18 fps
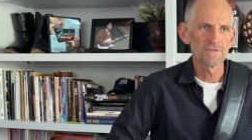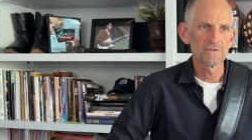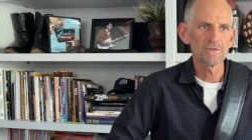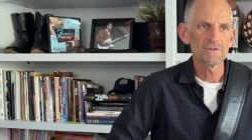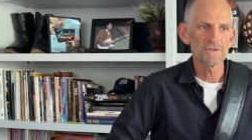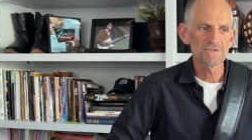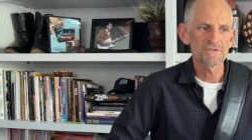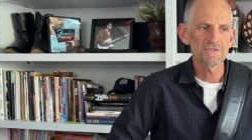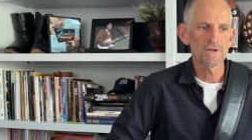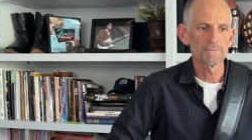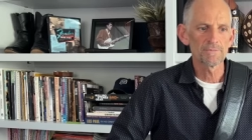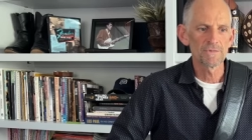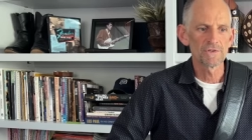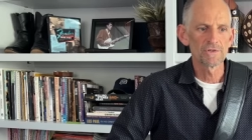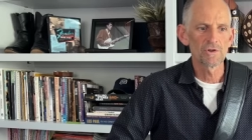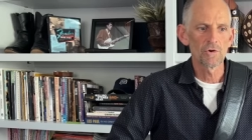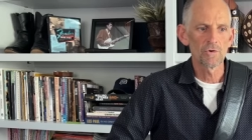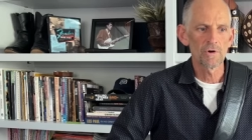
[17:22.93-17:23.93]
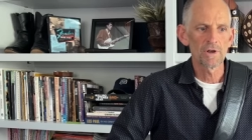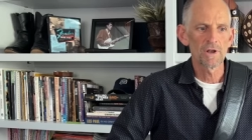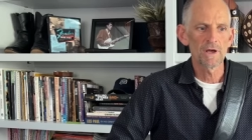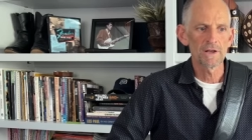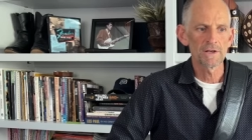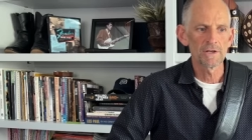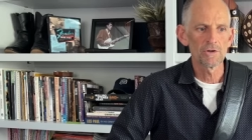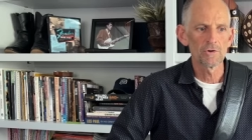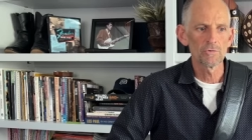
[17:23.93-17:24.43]
there is something going
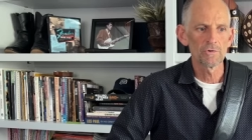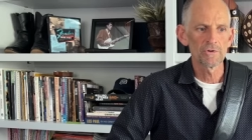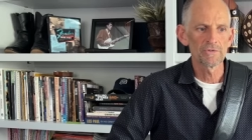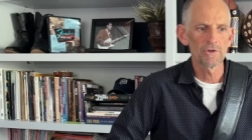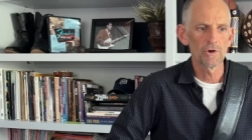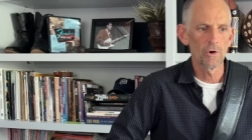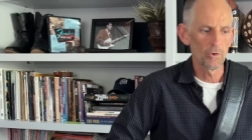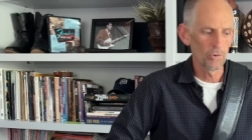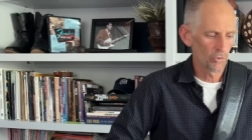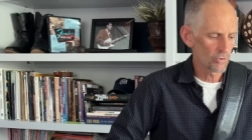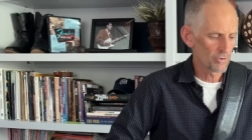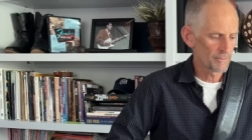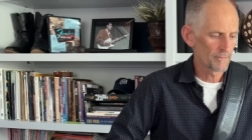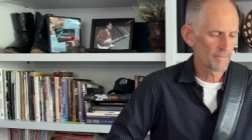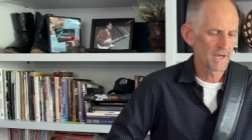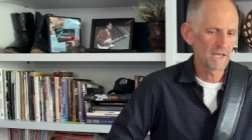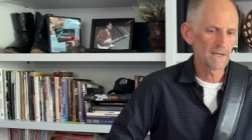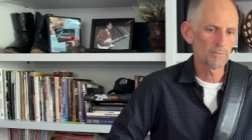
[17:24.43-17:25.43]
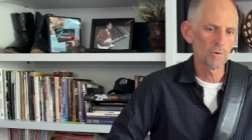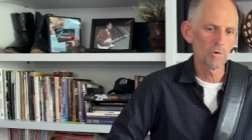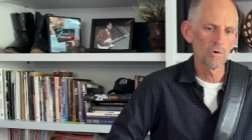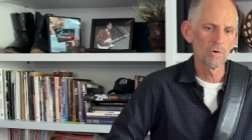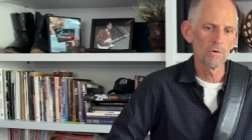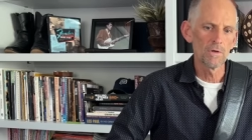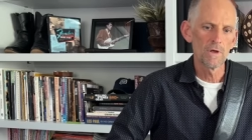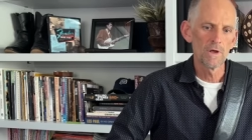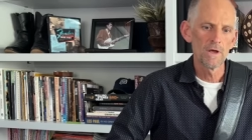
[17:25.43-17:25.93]
on here with the old
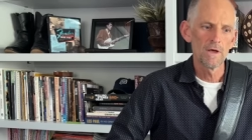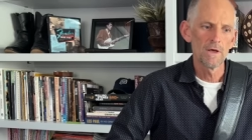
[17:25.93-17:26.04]
maple